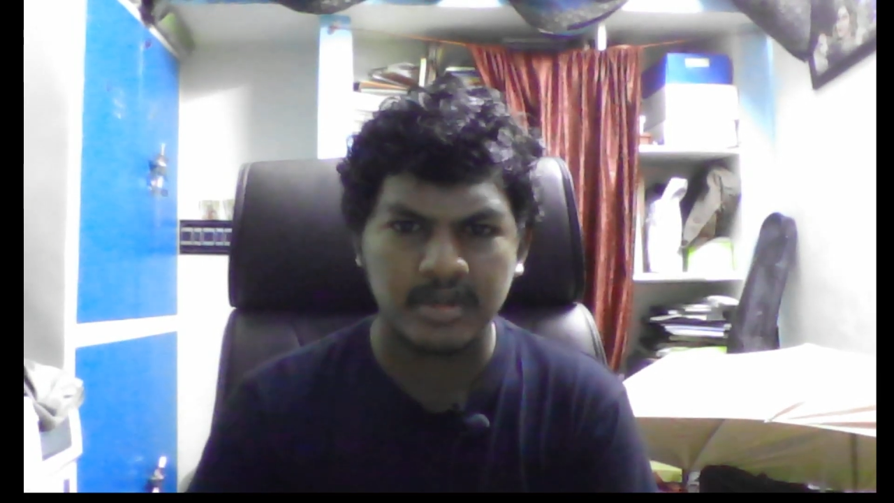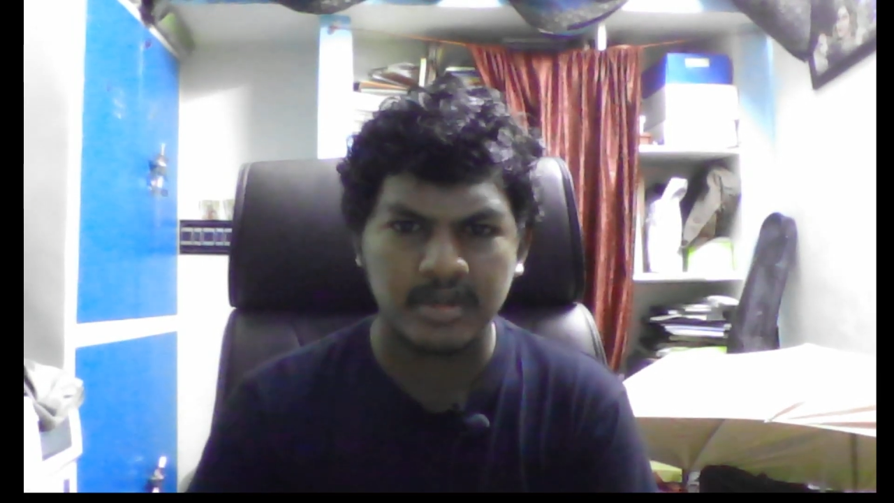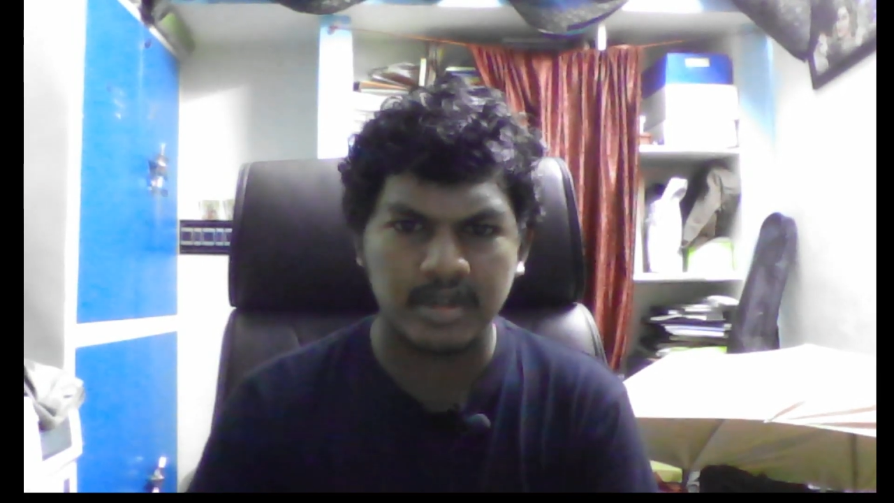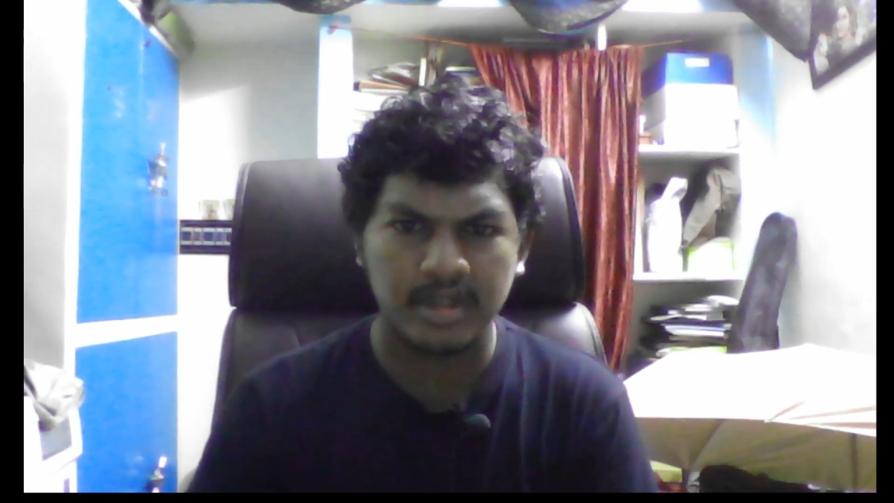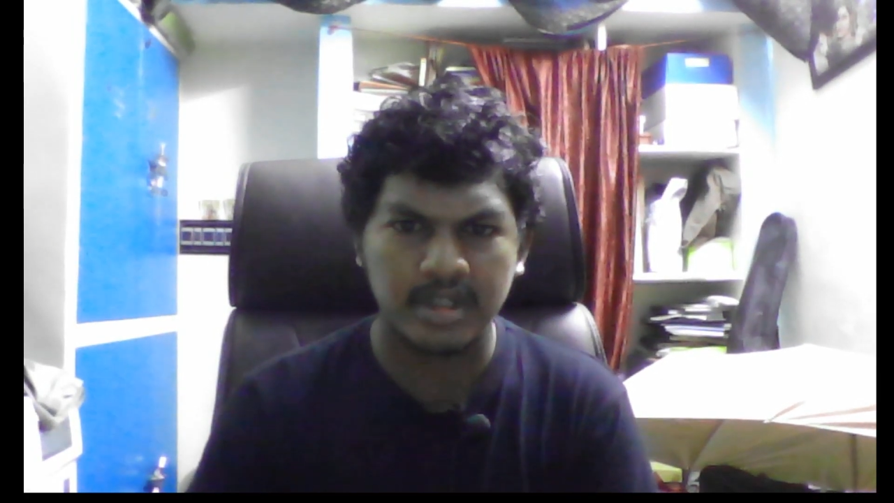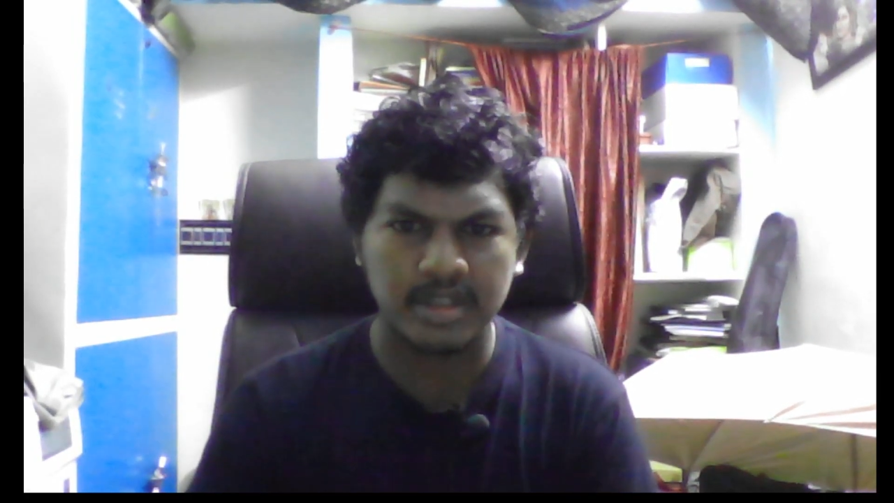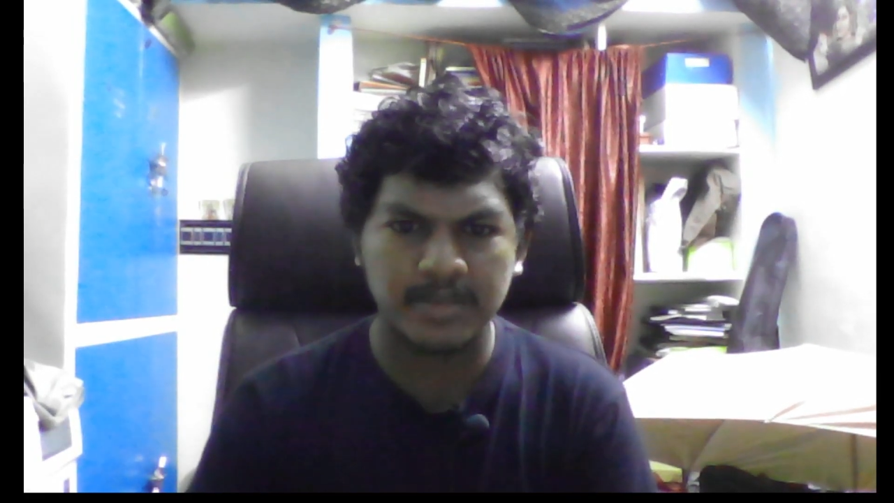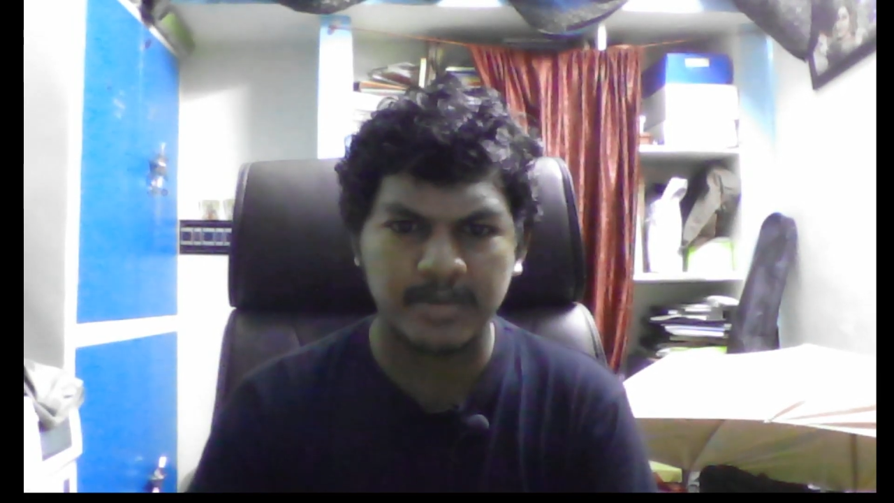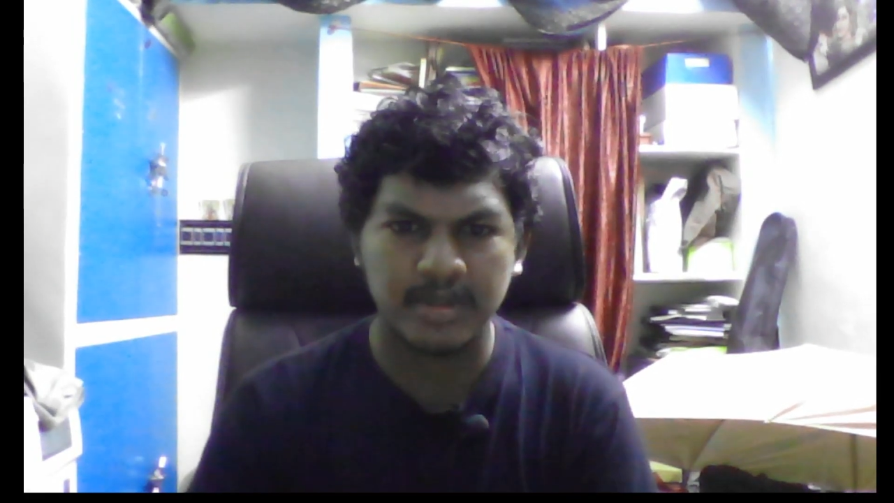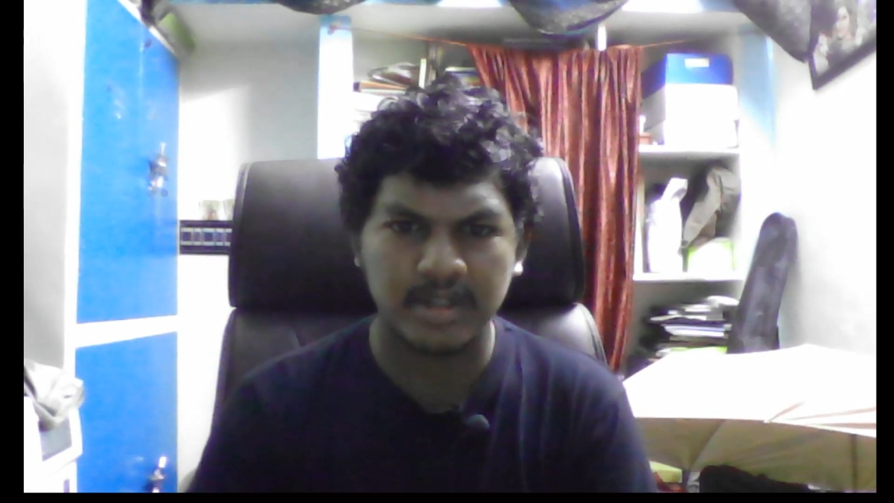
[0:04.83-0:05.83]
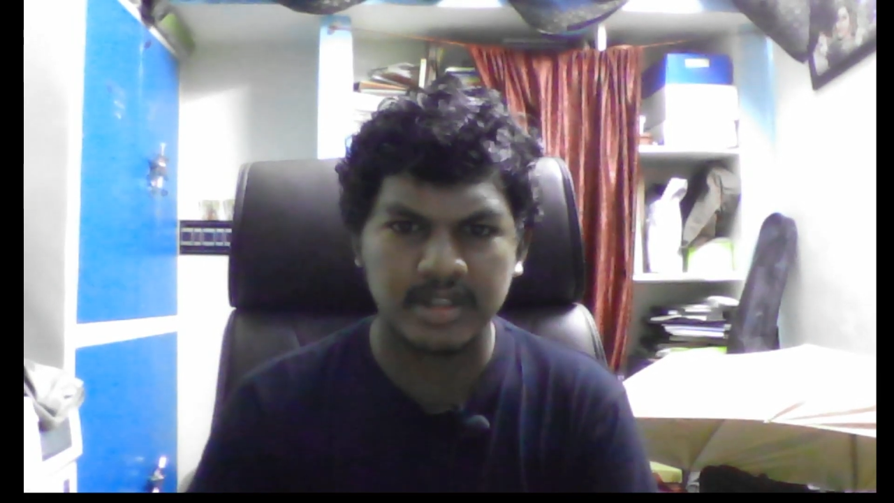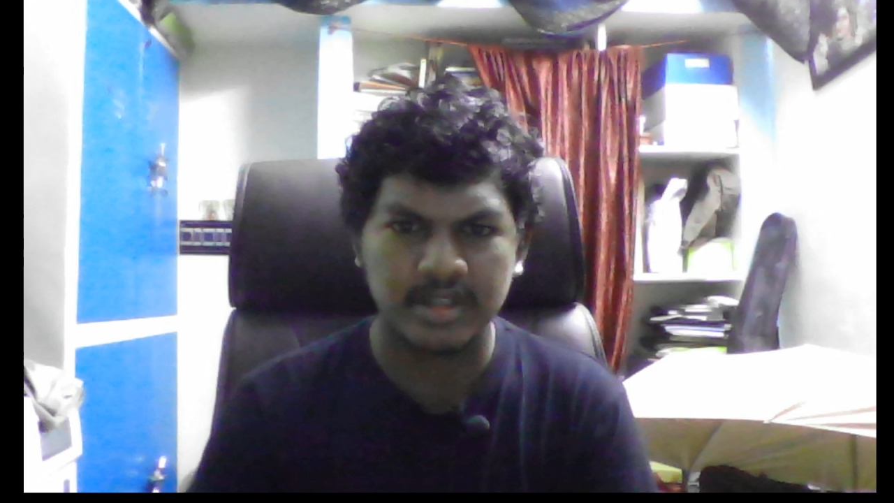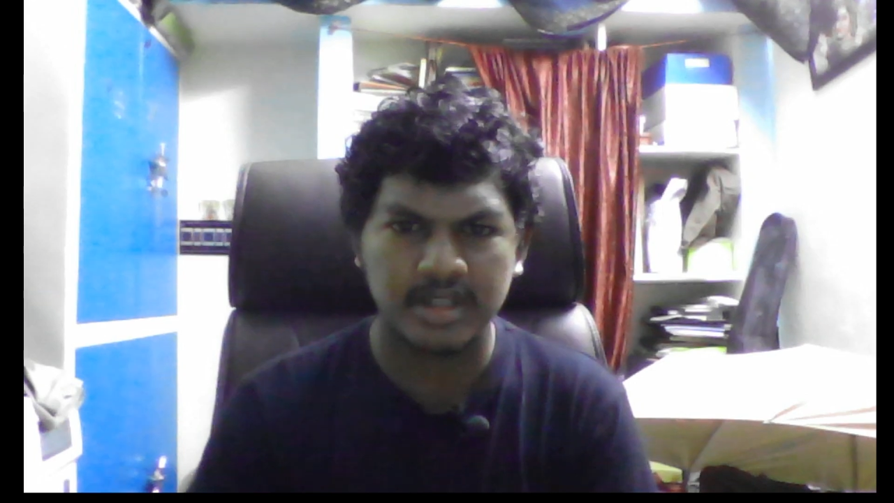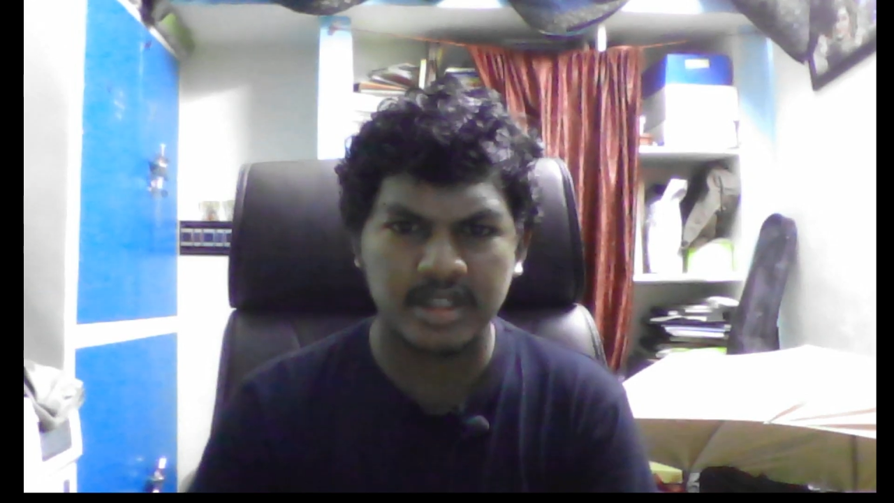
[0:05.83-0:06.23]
the spoken space